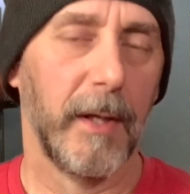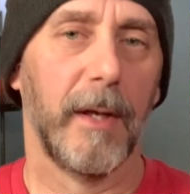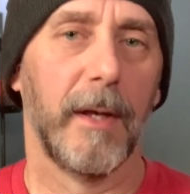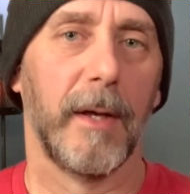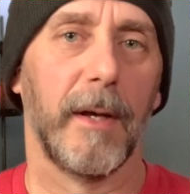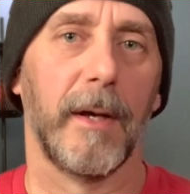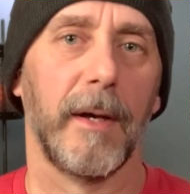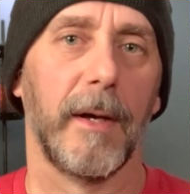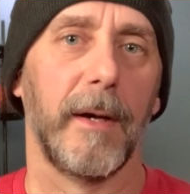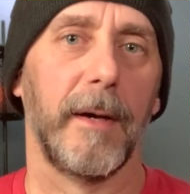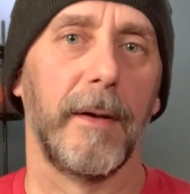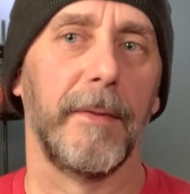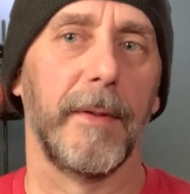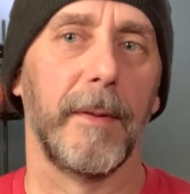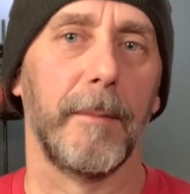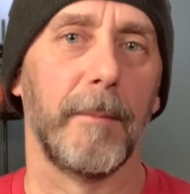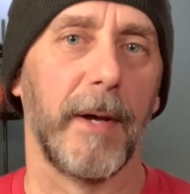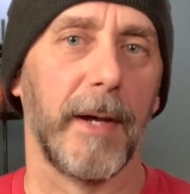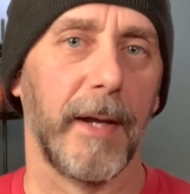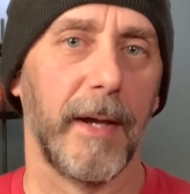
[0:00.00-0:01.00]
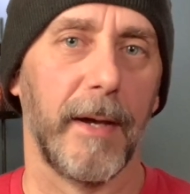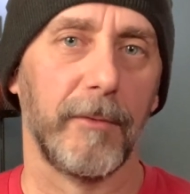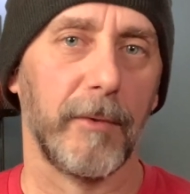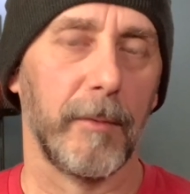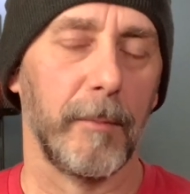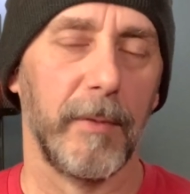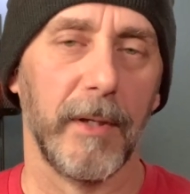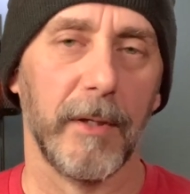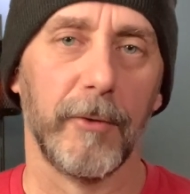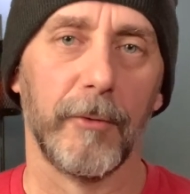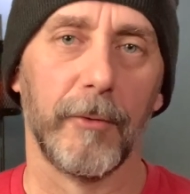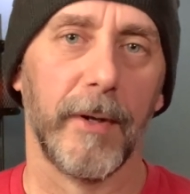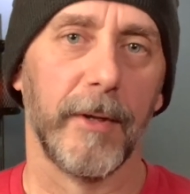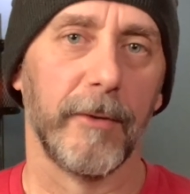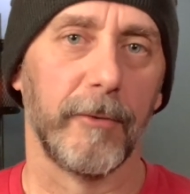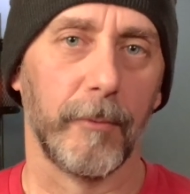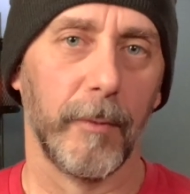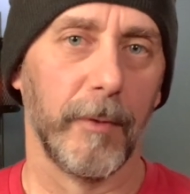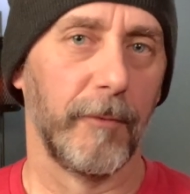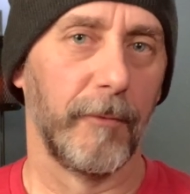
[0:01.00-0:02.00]
that might have to be
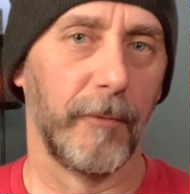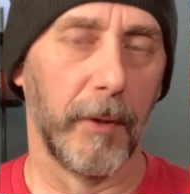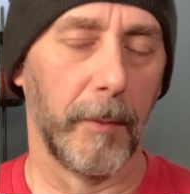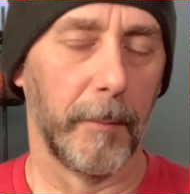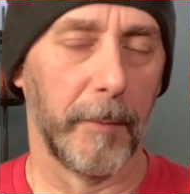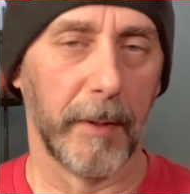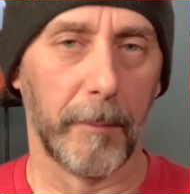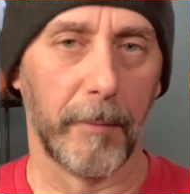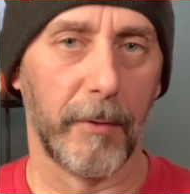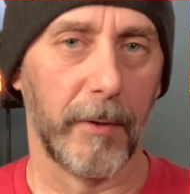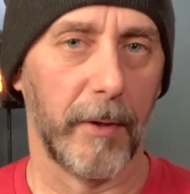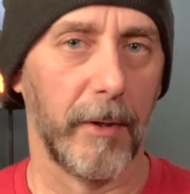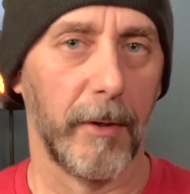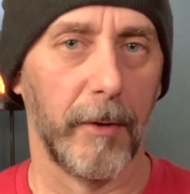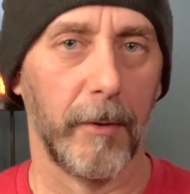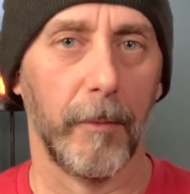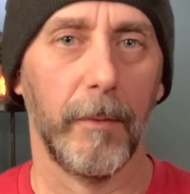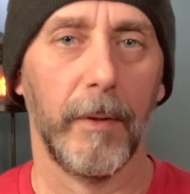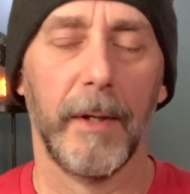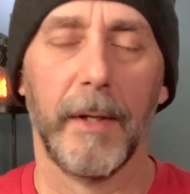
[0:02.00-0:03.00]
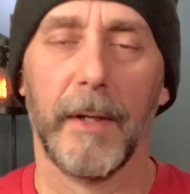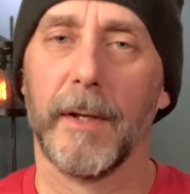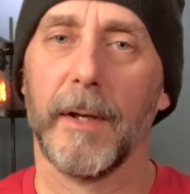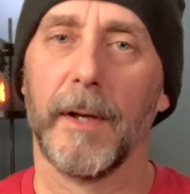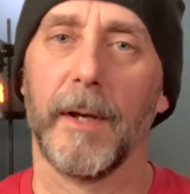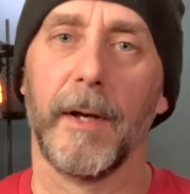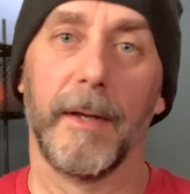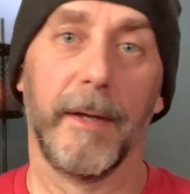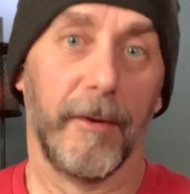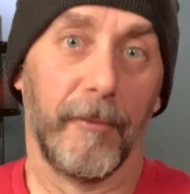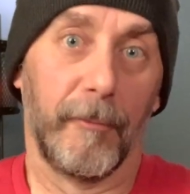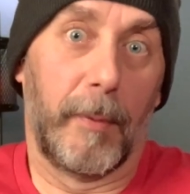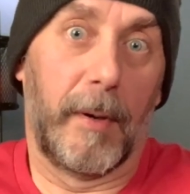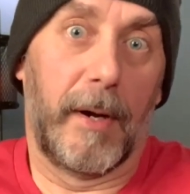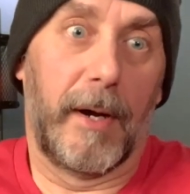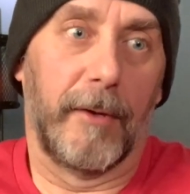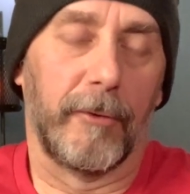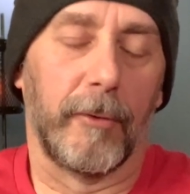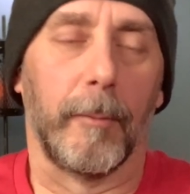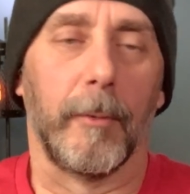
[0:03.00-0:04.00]
addressed with Filmic Pro, if
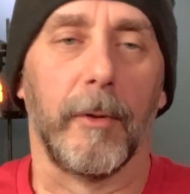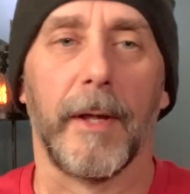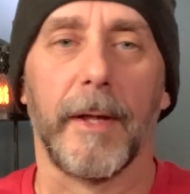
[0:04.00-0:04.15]
possible.